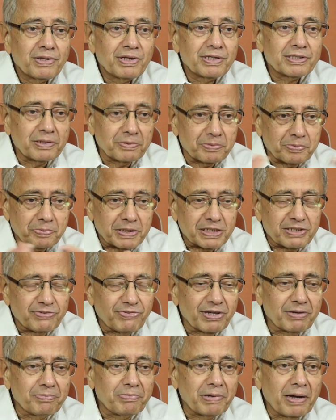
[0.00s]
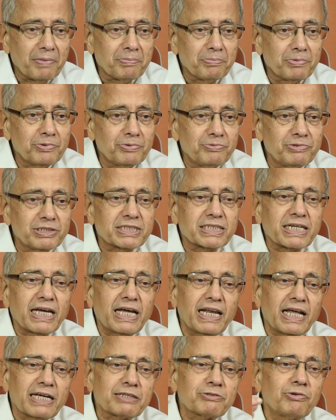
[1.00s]
some specific bamboo, which
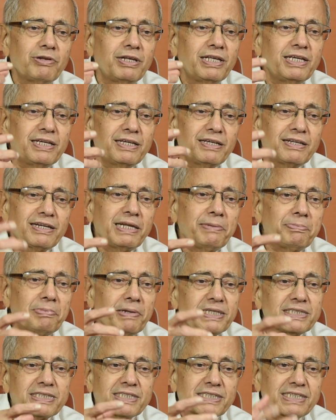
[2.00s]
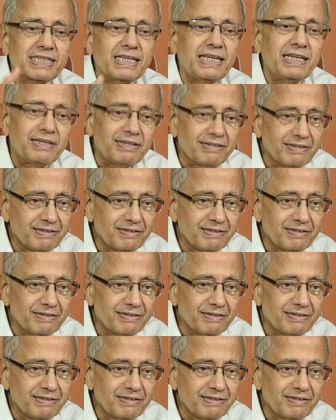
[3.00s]
can actually replace steel.